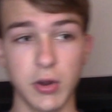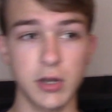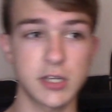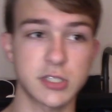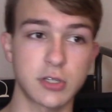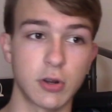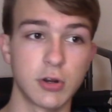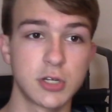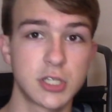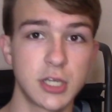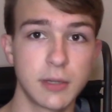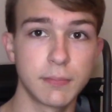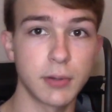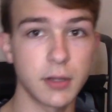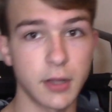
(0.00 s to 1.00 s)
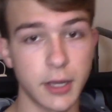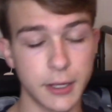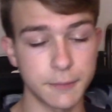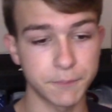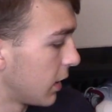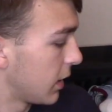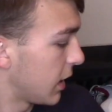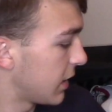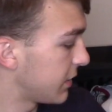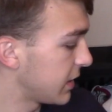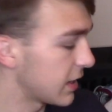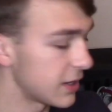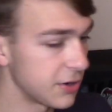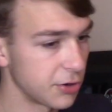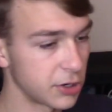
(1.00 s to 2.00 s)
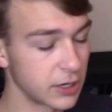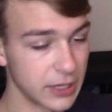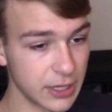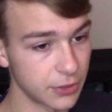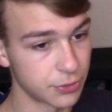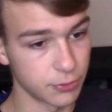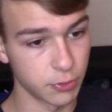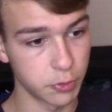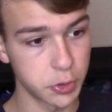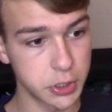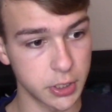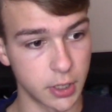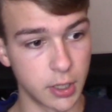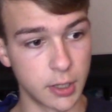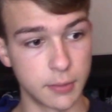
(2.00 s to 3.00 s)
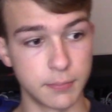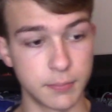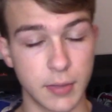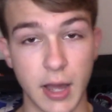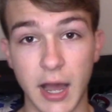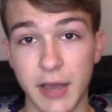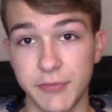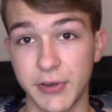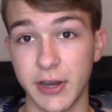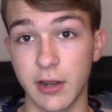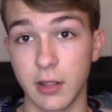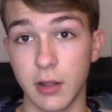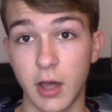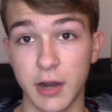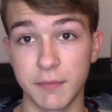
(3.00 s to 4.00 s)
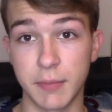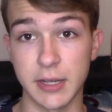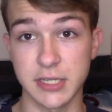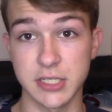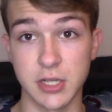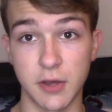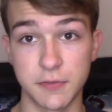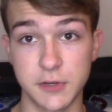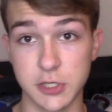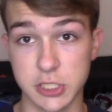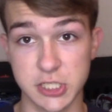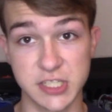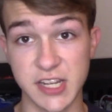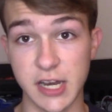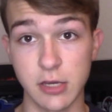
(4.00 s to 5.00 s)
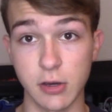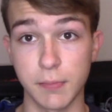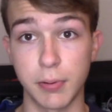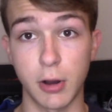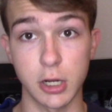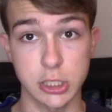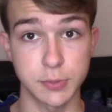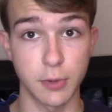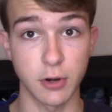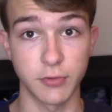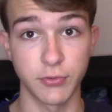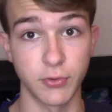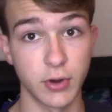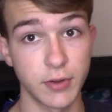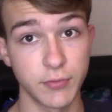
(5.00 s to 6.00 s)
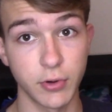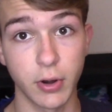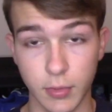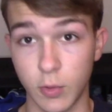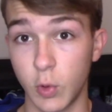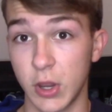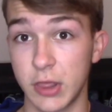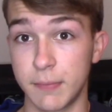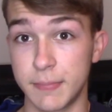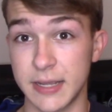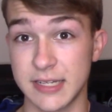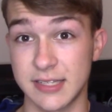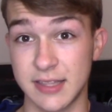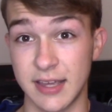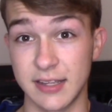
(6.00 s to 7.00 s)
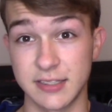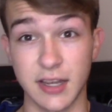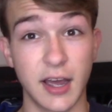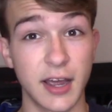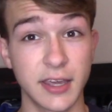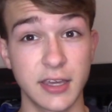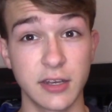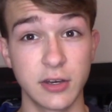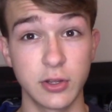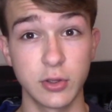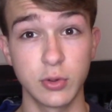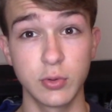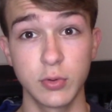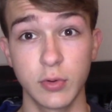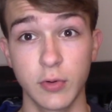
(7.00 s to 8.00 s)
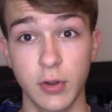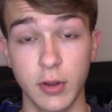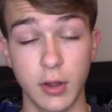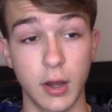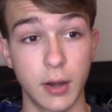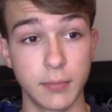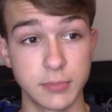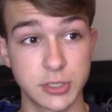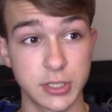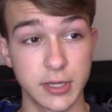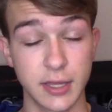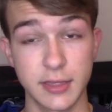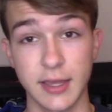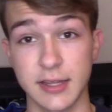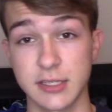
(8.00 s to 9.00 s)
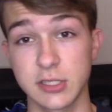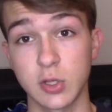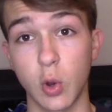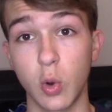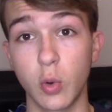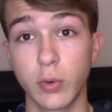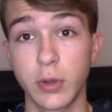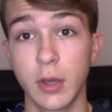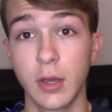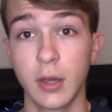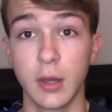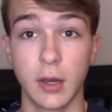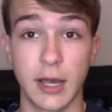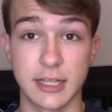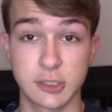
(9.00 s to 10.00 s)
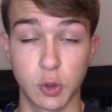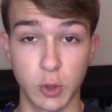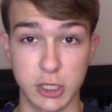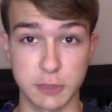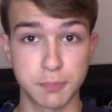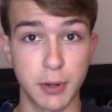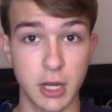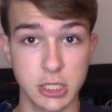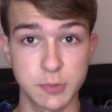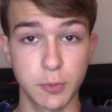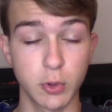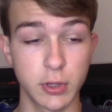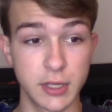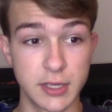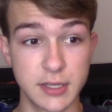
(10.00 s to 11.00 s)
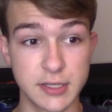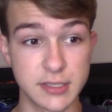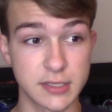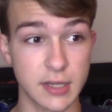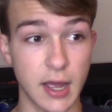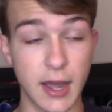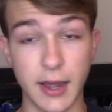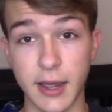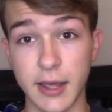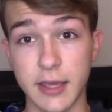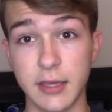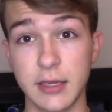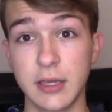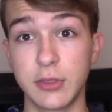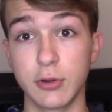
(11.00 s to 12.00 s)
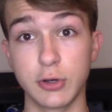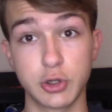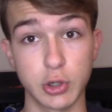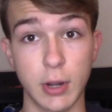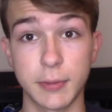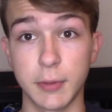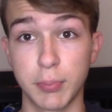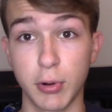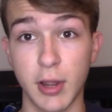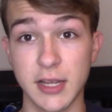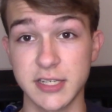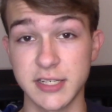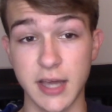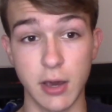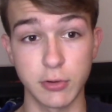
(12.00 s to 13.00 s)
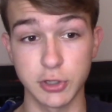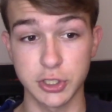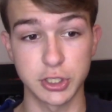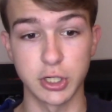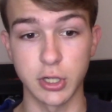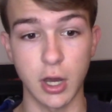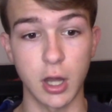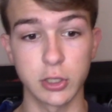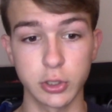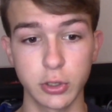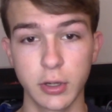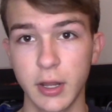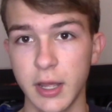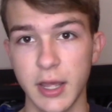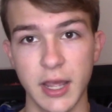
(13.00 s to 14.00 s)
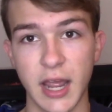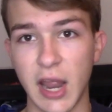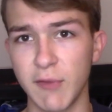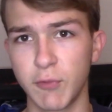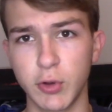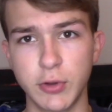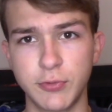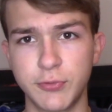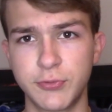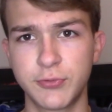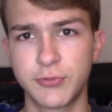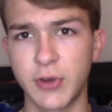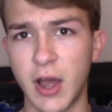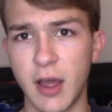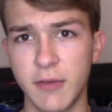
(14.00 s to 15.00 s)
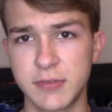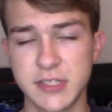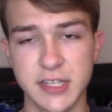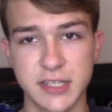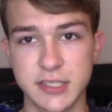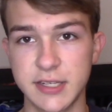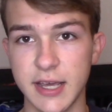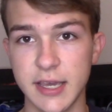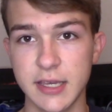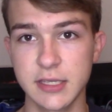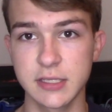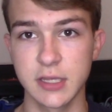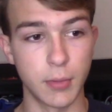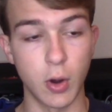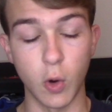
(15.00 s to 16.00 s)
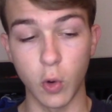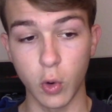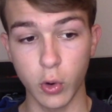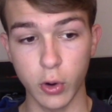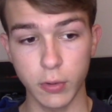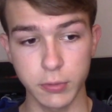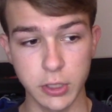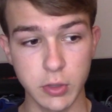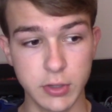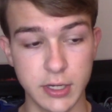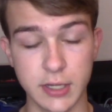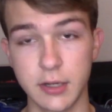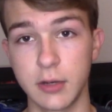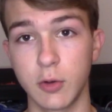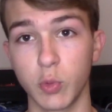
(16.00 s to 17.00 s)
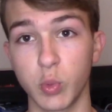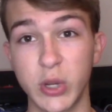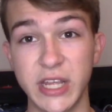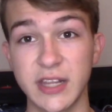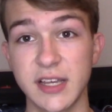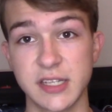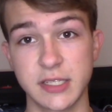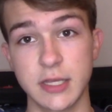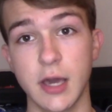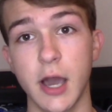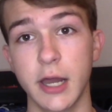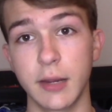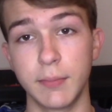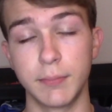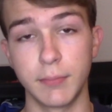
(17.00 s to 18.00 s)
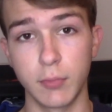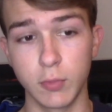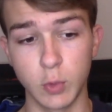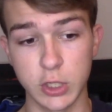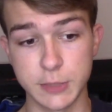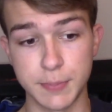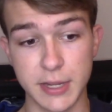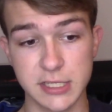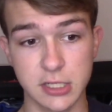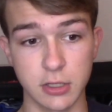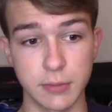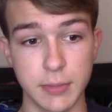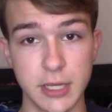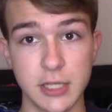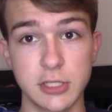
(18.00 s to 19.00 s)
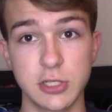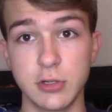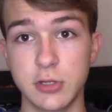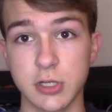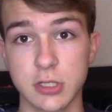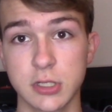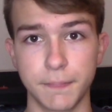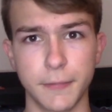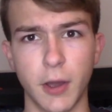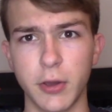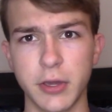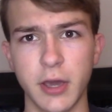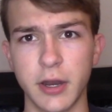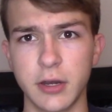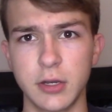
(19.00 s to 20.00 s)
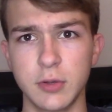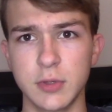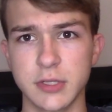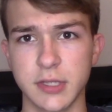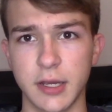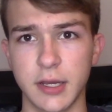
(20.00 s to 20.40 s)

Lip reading: discouraging, but in the end you're gonna get through it. I've had a lot of my stuff just sitting on Poshmark forever. One of the best things I can do to get that sold as quick as possible is I either drop the price down just $1 every 5-6 days, or you can relist the item, which basically means all you gotta do is